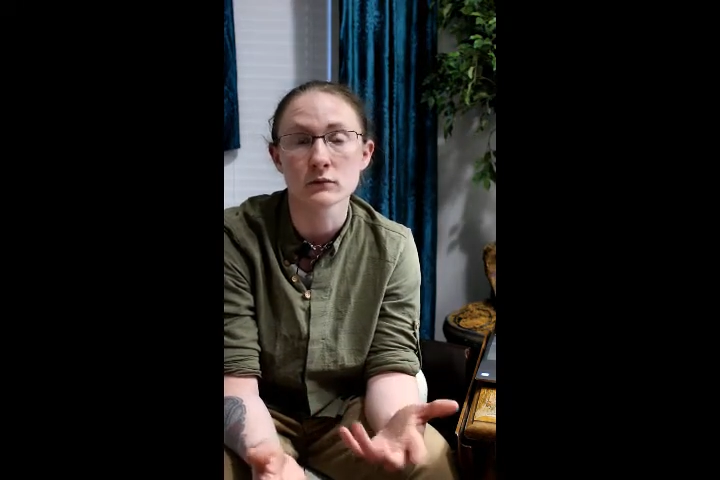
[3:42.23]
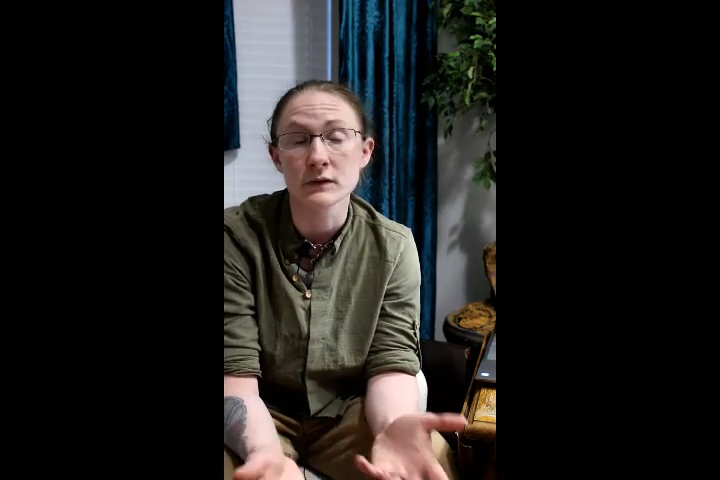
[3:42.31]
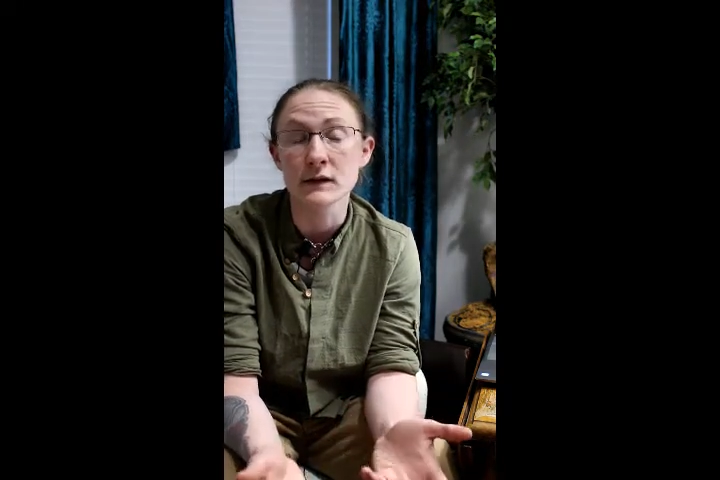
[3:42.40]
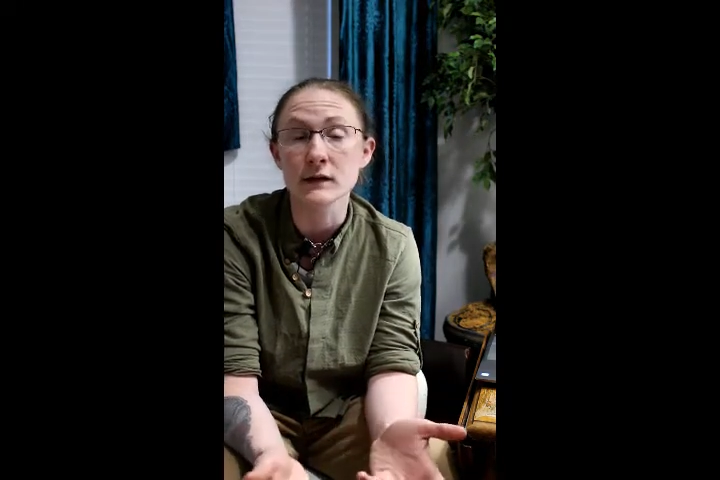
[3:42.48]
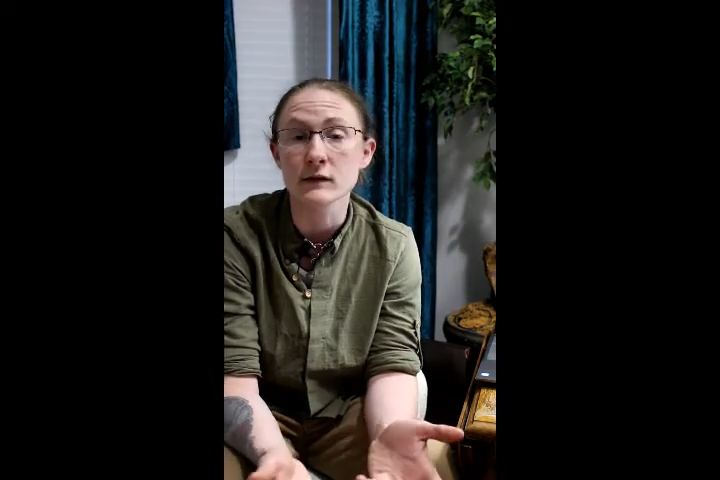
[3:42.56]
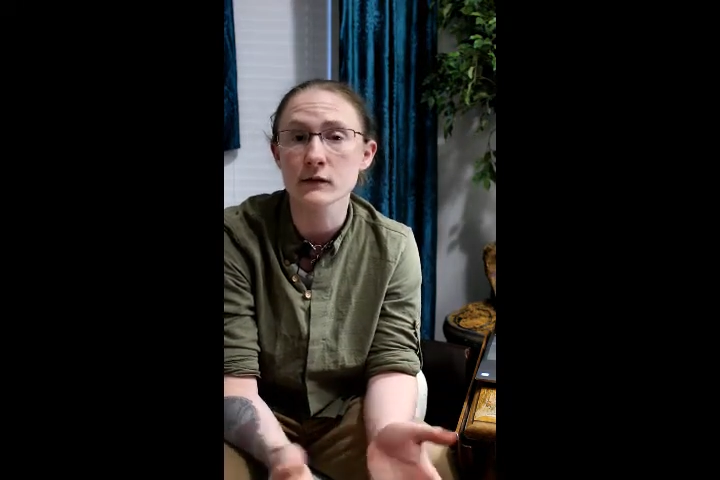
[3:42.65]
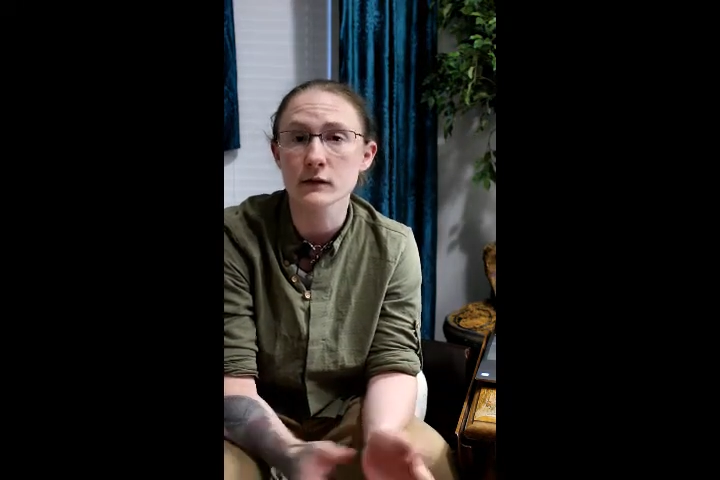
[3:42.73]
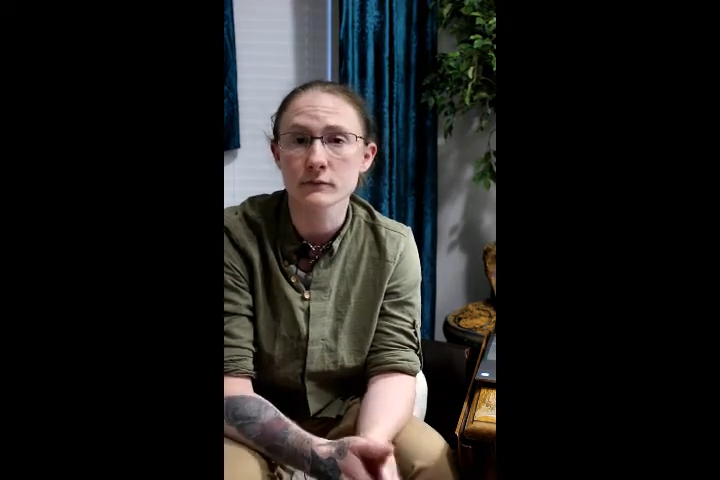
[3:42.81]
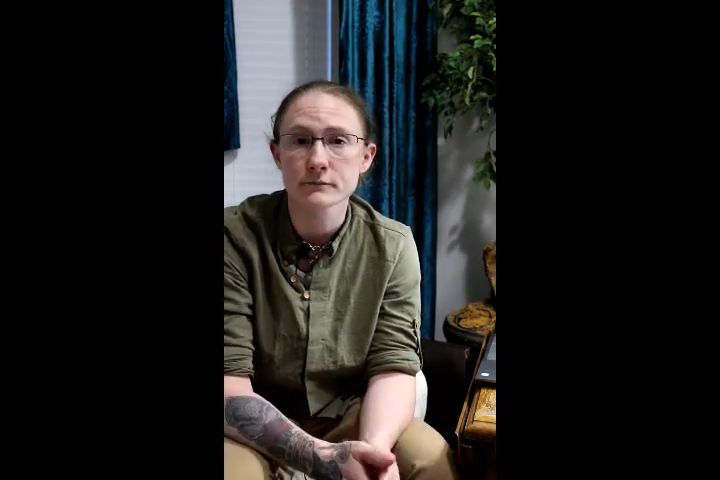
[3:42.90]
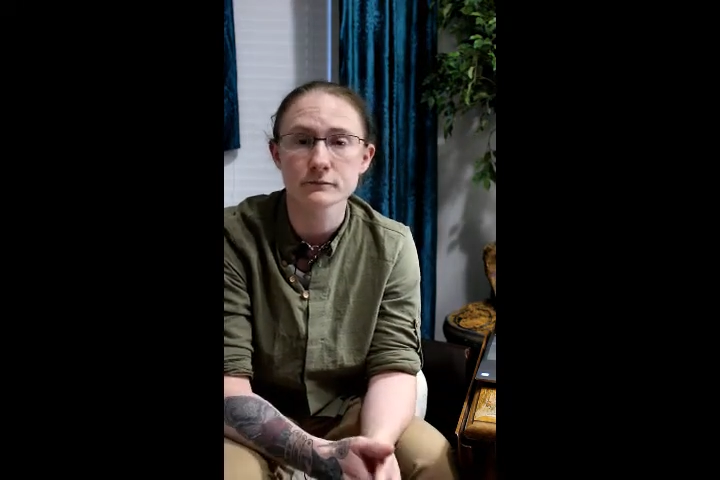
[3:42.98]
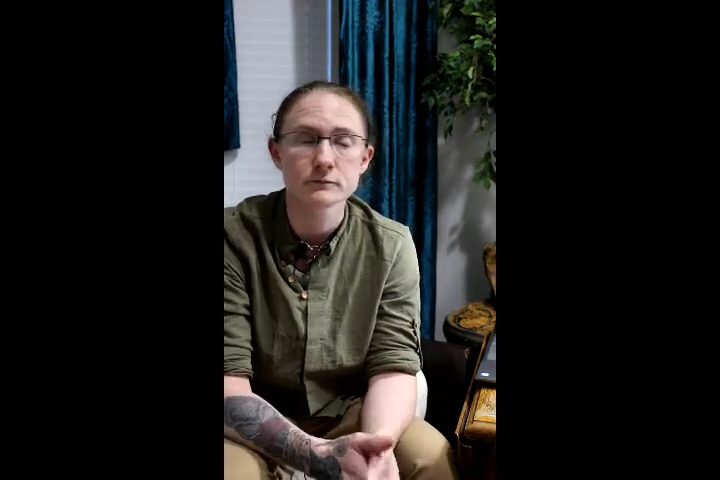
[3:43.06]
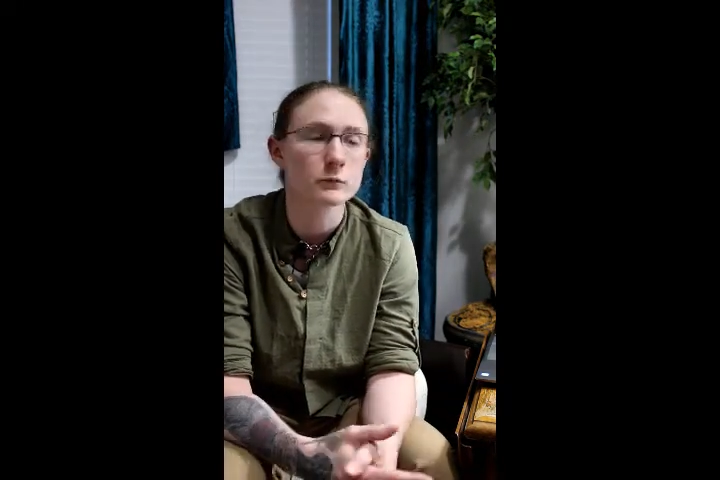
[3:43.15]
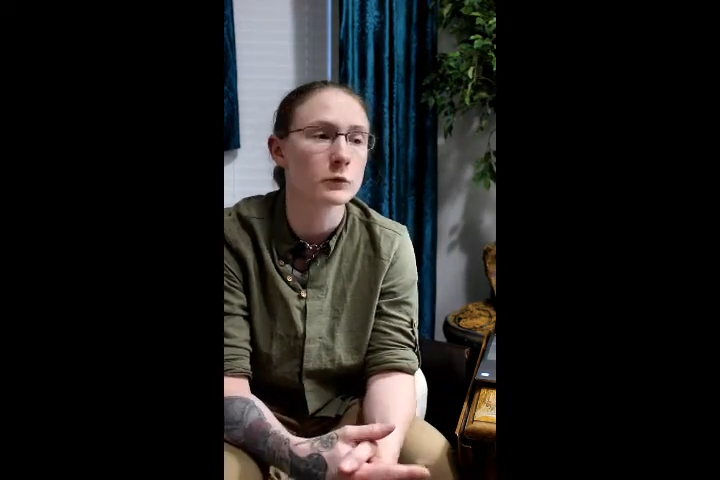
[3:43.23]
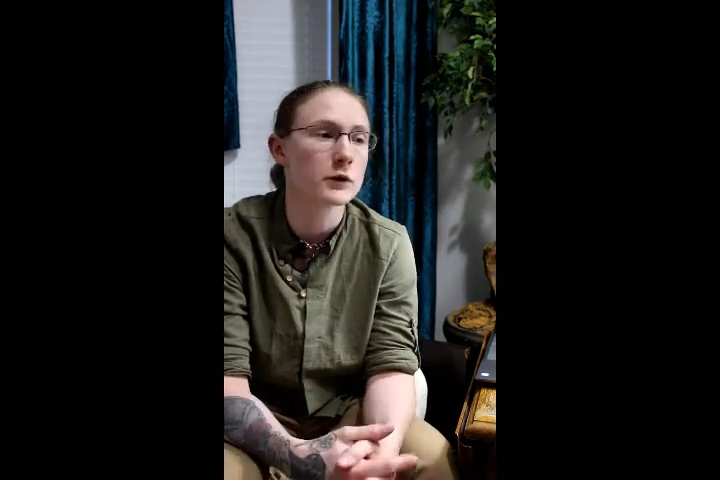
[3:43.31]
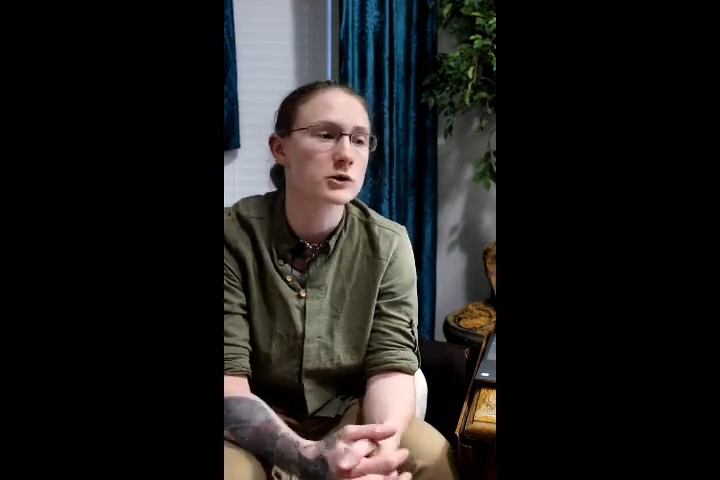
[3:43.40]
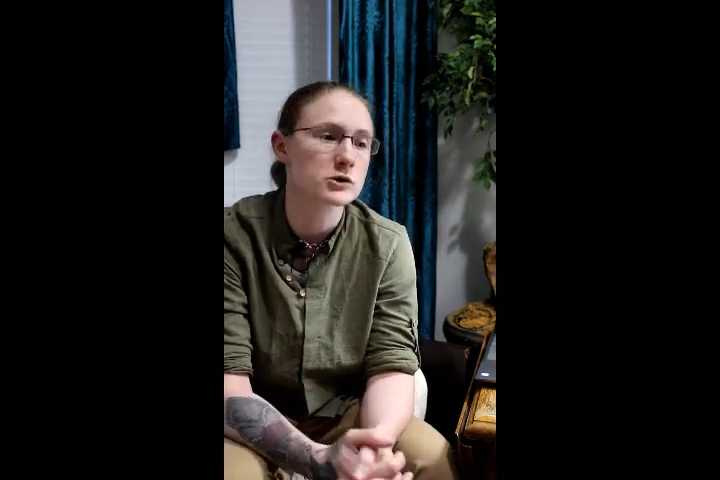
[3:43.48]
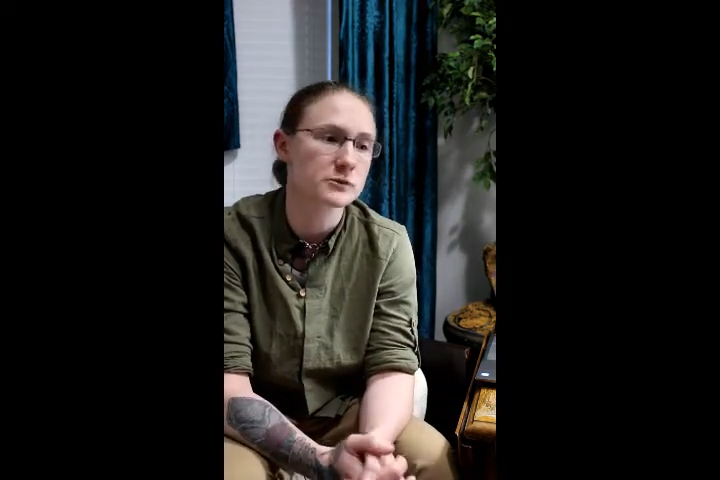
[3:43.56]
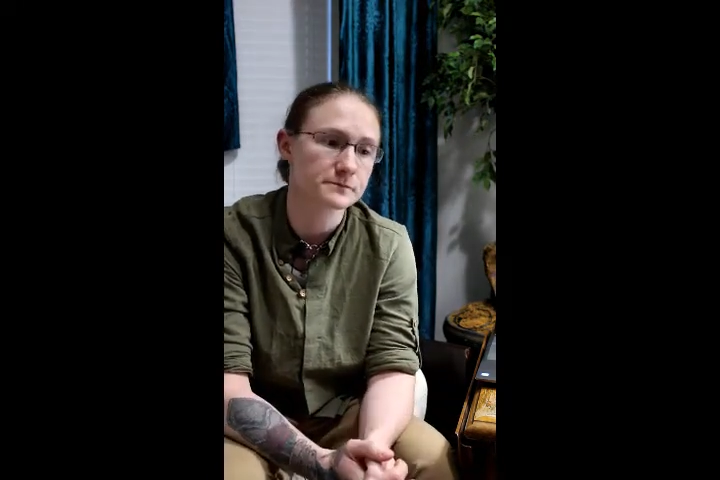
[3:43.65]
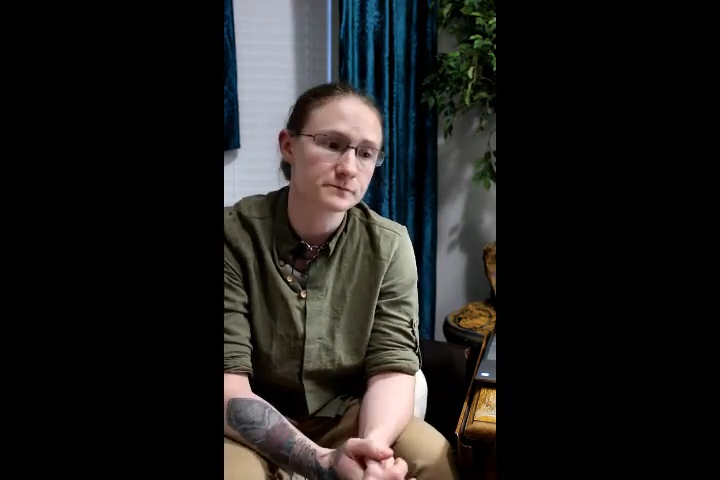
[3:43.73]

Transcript: needs, which